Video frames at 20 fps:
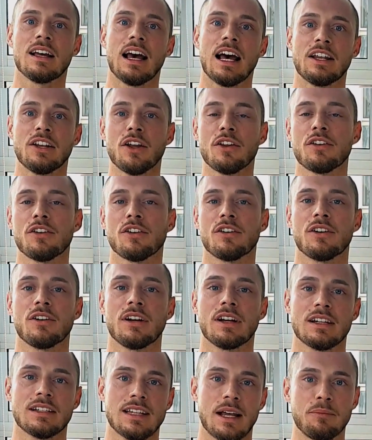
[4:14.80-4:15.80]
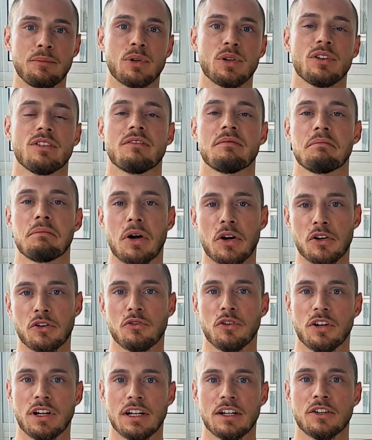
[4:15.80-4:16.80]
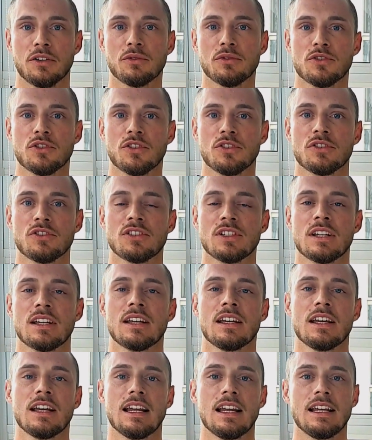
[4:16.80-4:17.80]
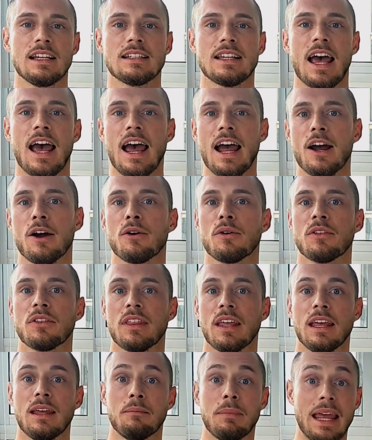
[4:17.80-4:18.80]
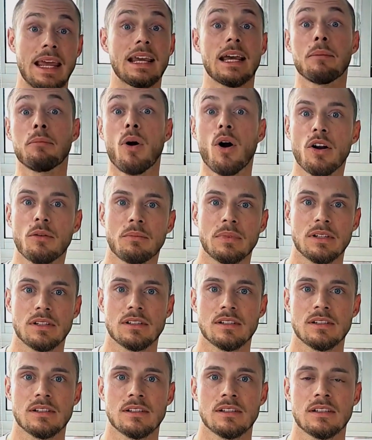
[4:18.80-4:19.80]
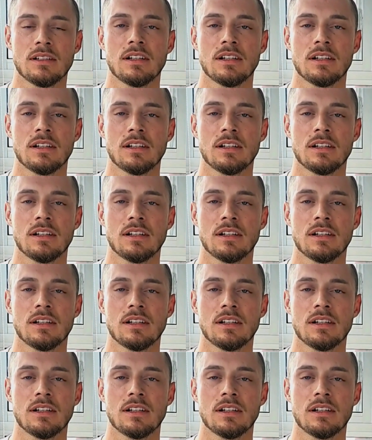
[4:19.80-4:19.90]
Another example of monochronic cultures is how they make appointments.